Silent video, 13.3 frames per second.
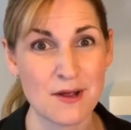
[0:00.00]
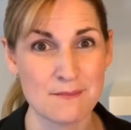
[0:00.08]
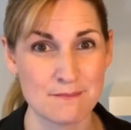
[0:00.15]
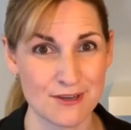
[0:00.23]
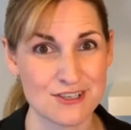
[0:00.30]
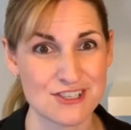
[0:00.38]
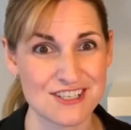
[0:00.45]

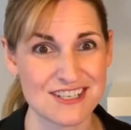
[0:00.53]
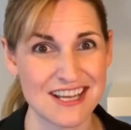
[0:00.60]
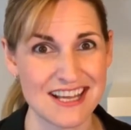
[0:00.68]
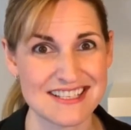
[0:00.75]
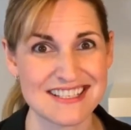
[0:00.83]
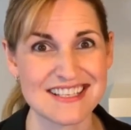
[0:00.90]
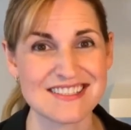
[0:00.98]

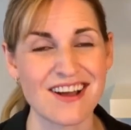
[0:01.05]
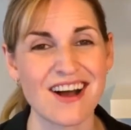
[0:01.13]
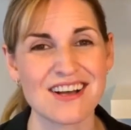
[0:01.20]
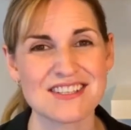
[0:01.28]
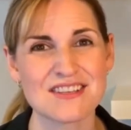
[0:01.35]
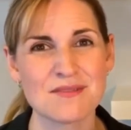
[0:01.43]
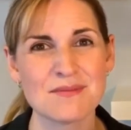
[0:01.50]
merchandise. It's
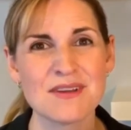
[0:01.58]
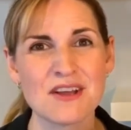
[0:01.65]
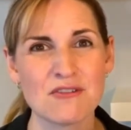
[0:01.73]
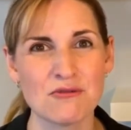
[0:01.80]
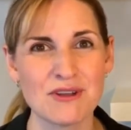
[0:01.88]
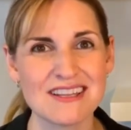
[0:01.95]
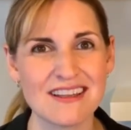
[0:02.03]
awesome.
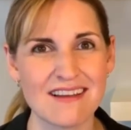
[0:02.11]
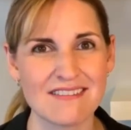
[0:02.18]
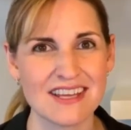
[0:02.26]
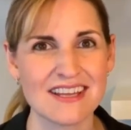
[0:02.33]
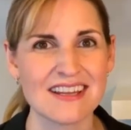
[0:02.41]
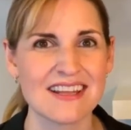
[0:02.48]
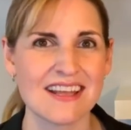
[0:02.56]
We love
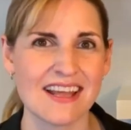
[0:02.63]
it.